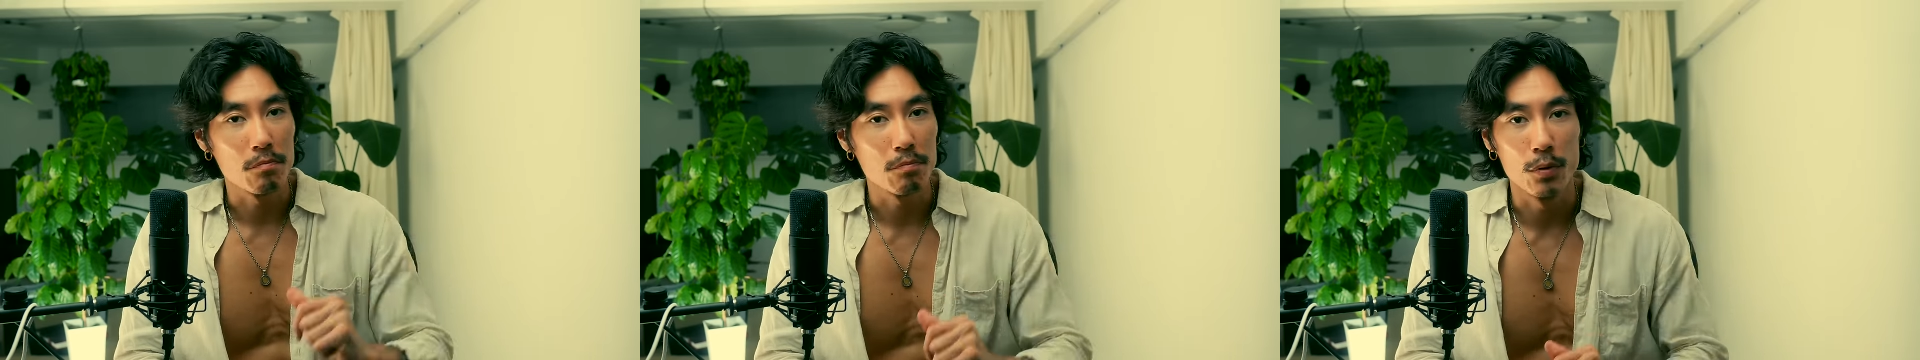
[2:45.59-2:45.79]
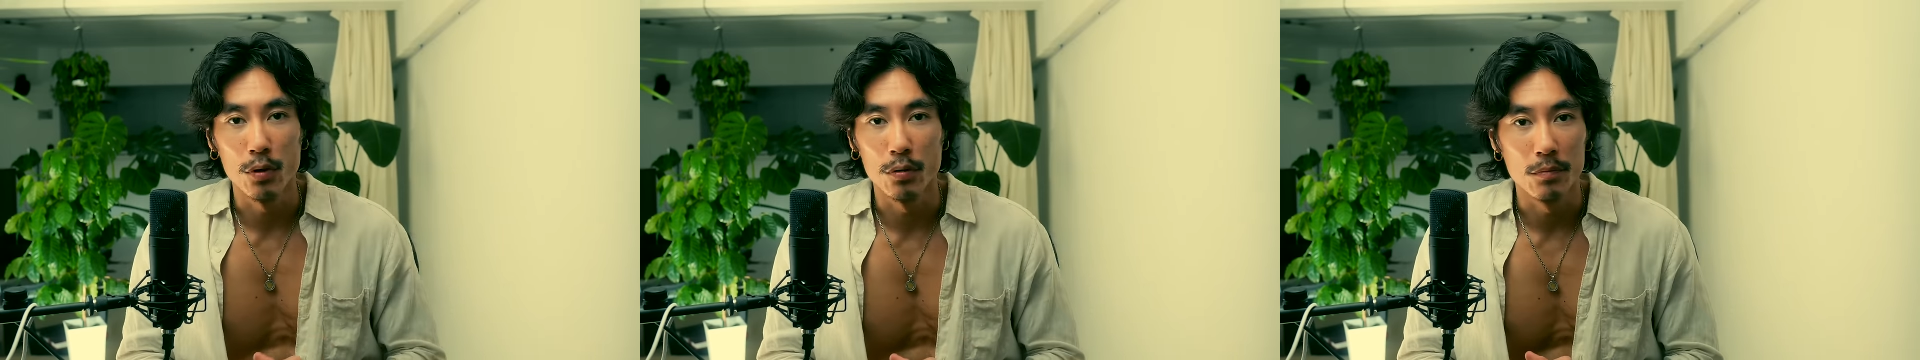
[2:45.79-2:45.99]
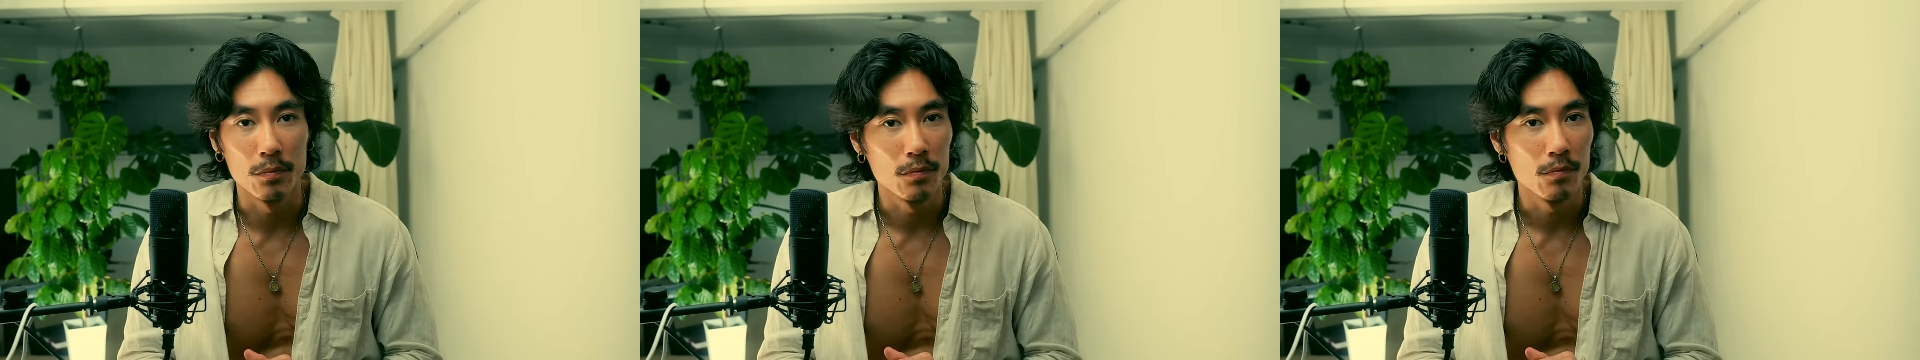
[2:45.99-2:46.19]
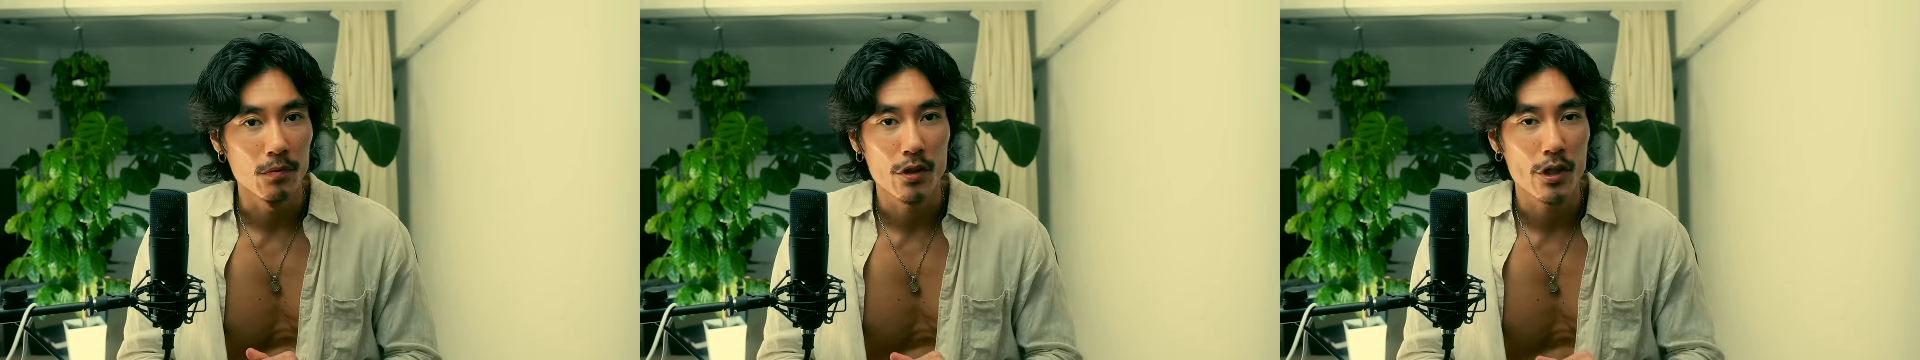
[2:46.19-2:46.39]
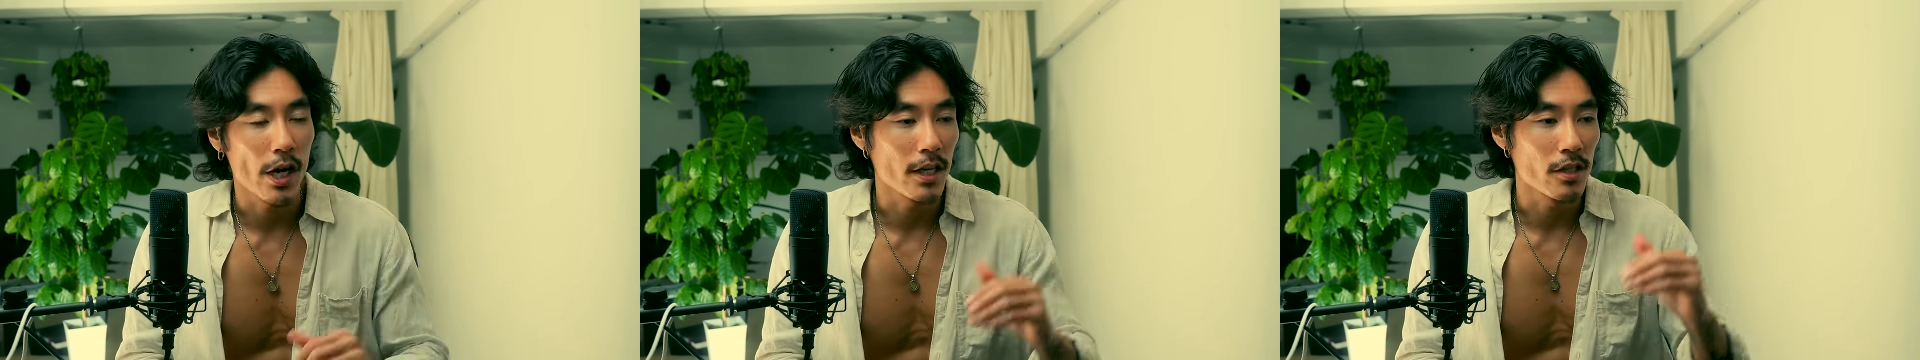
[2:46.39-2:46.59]
boom,
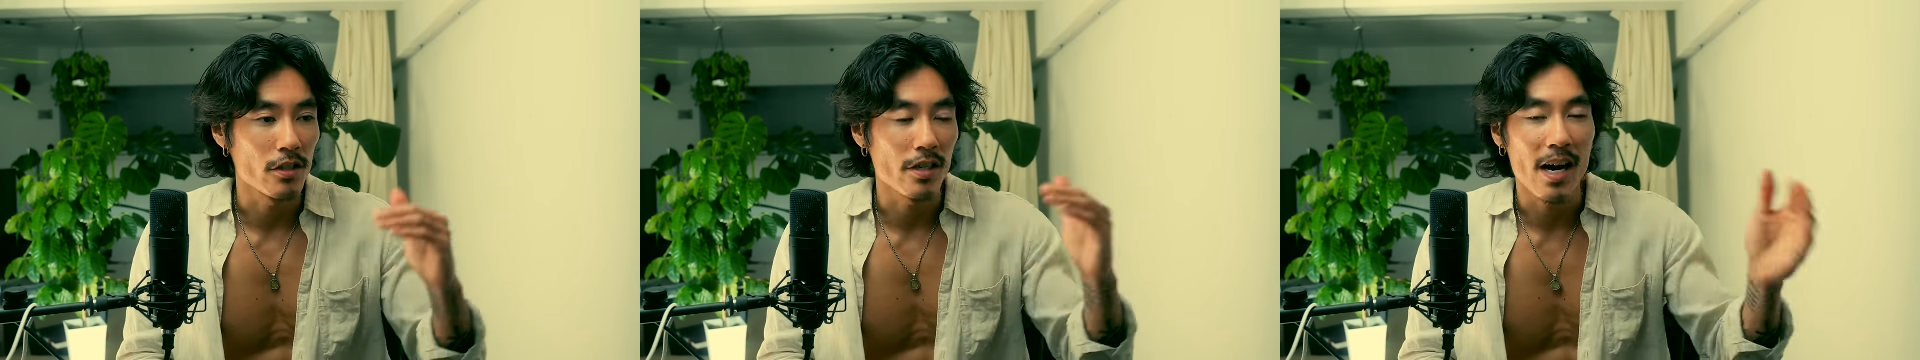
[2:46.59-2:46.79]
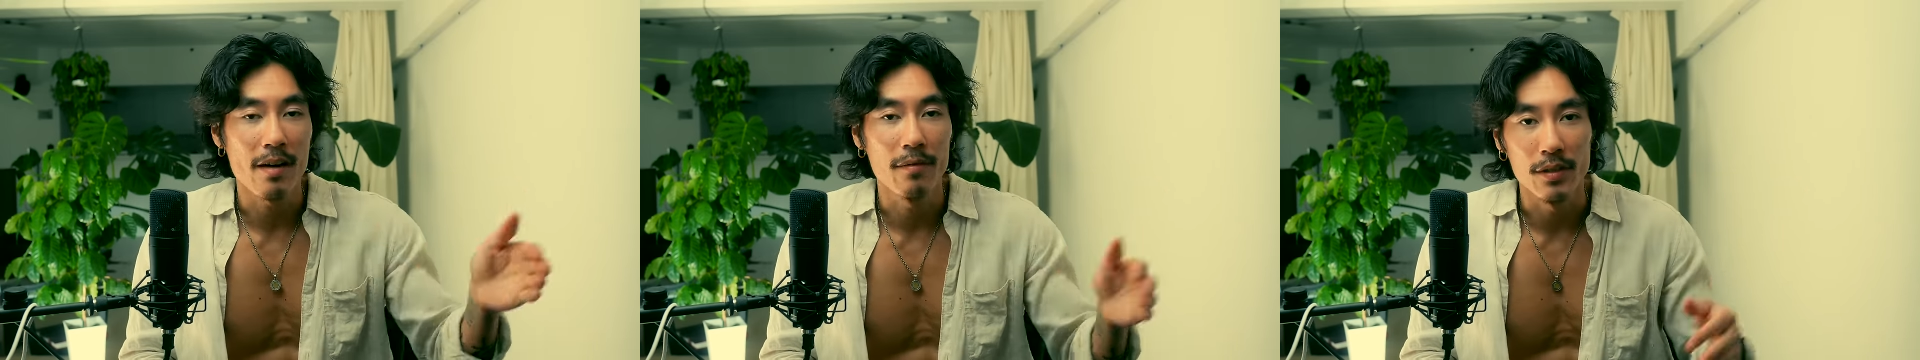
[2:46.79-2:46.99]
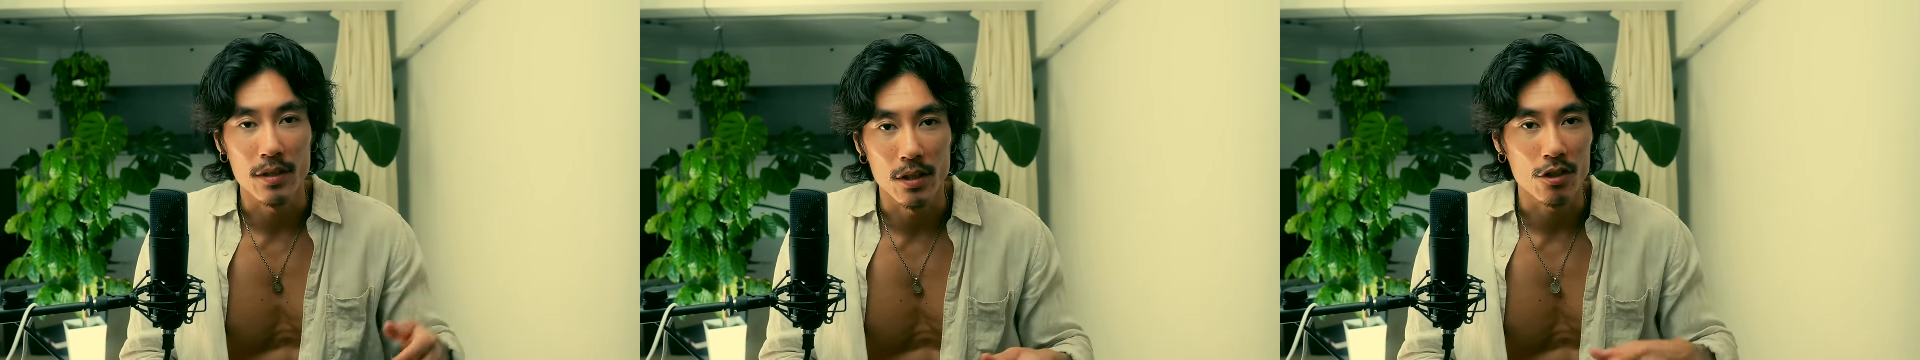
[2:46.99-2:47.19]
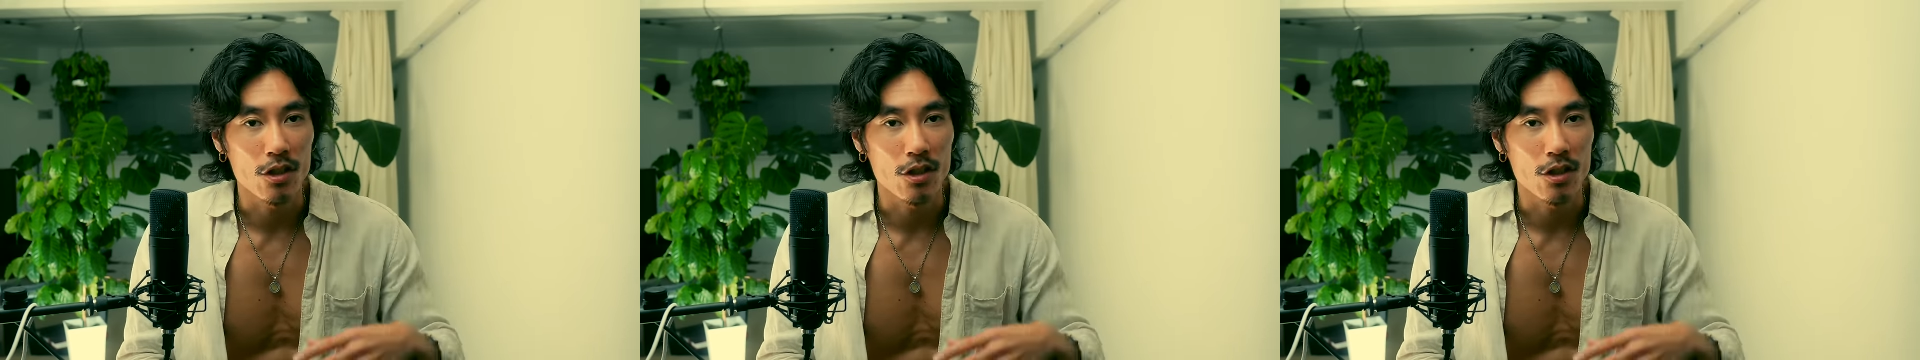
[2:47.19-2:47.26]
change the avatar,